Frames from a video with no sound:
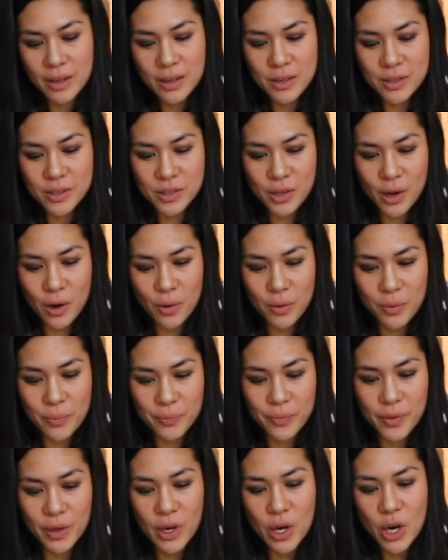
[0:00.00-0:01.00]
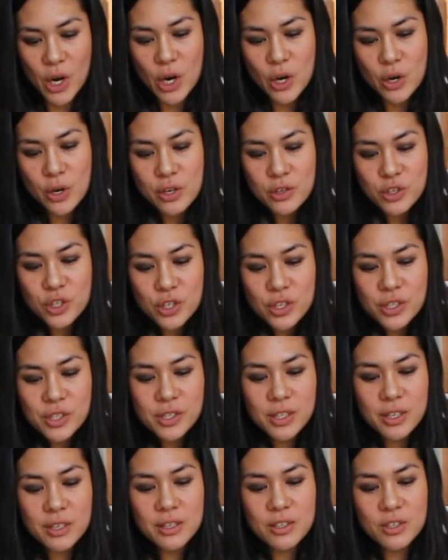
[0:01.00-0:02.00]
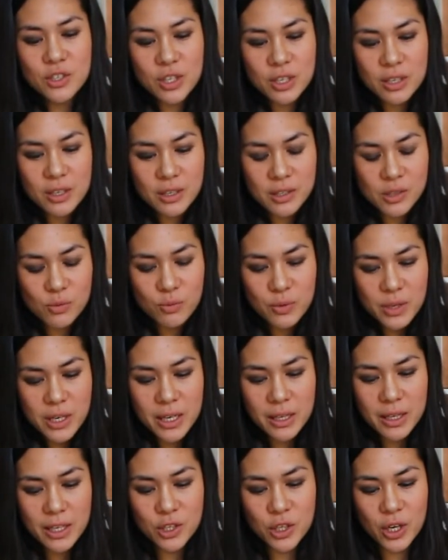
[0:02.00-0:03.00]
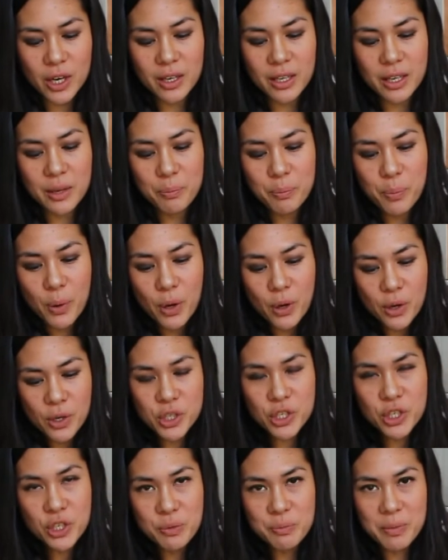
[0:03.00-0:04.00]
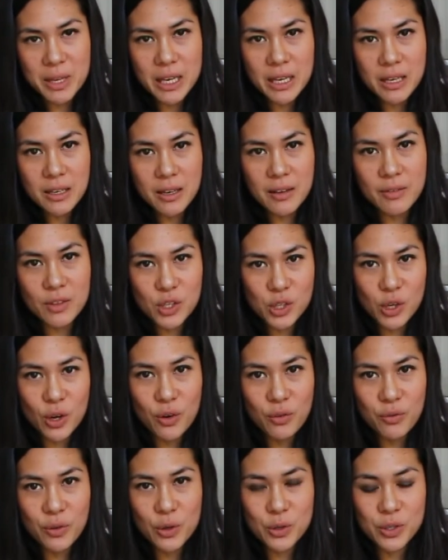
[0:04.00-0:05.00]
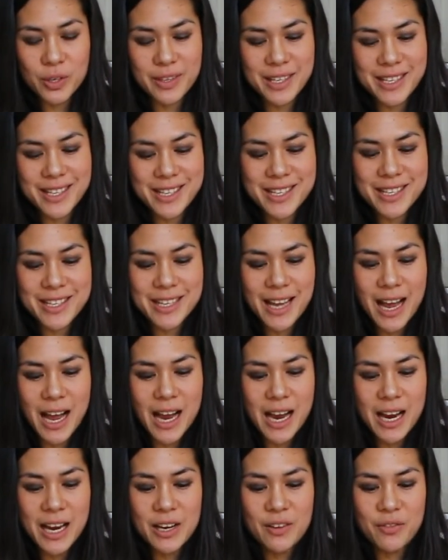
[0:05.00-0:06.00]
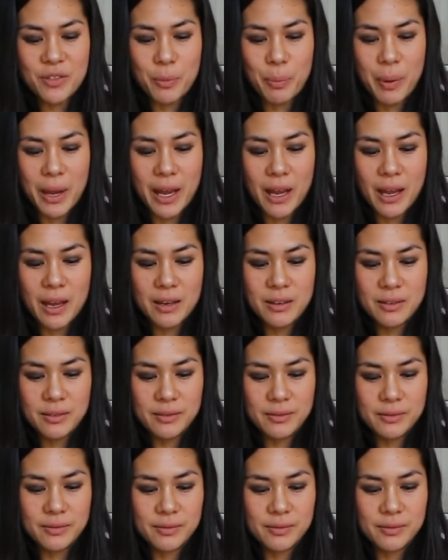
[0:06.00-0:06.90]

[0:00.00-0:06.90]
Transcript: So you're just gonna really gently push your meat and the tofu to the side of the pan.